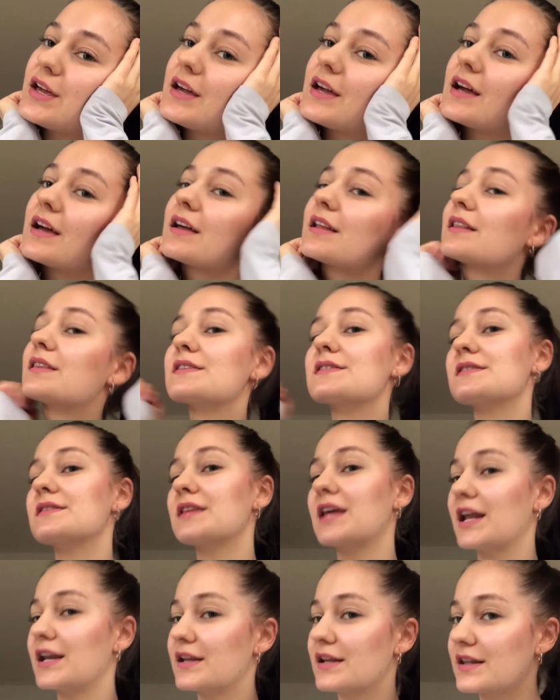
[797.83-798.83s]

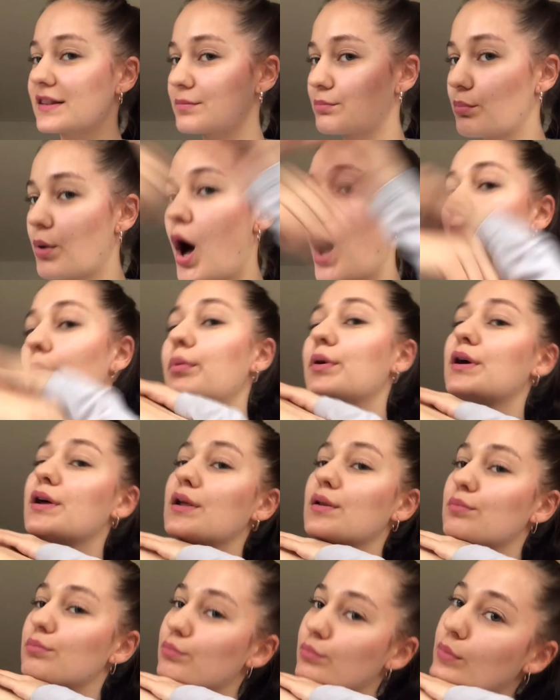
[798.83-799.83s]
Get it
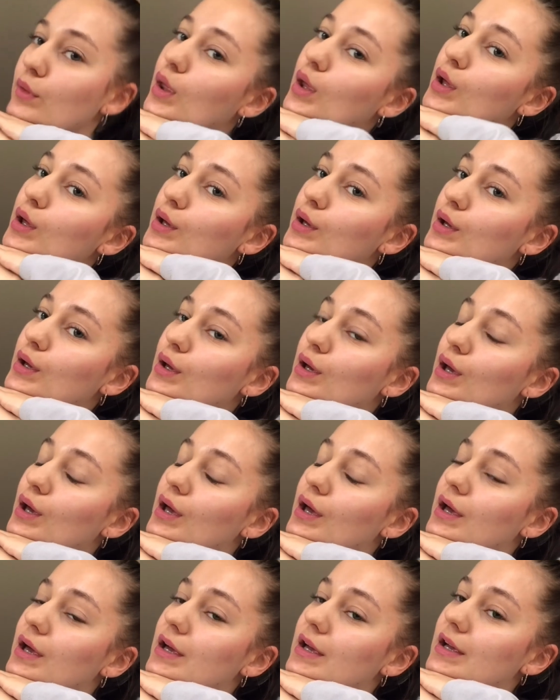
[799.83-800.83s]
poppin'.
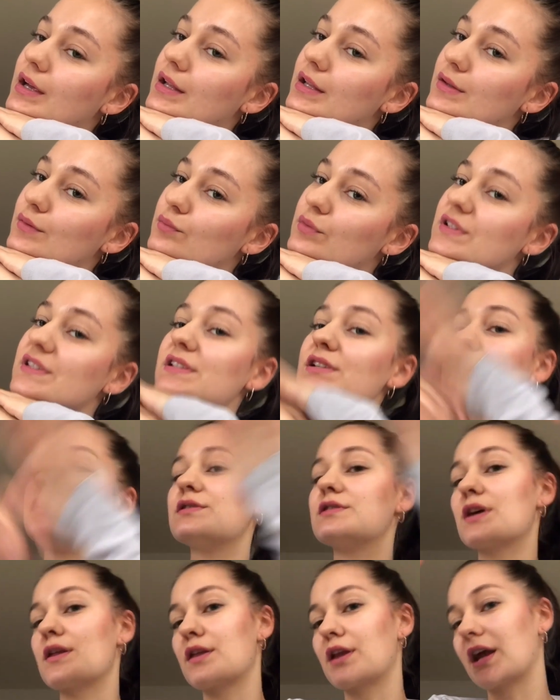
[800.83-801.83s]
And we see
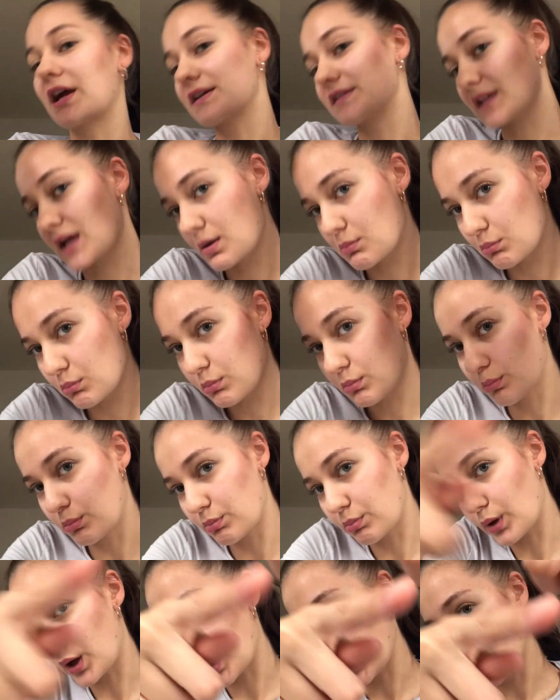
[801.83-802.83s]
each other next time.
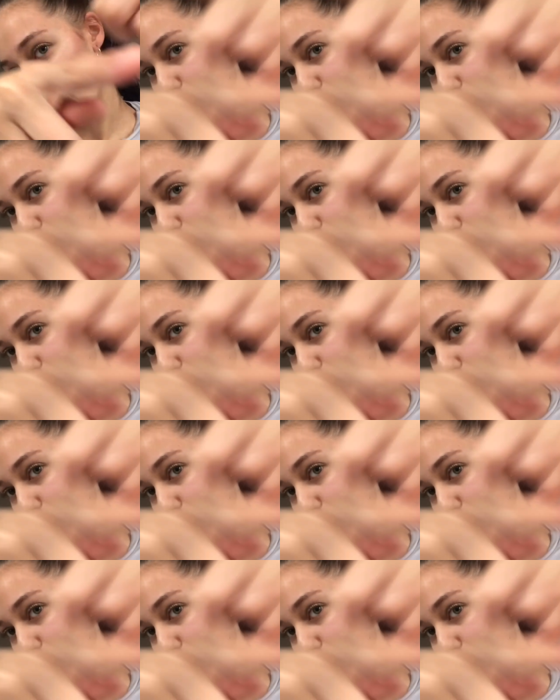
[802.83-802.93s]
Bye.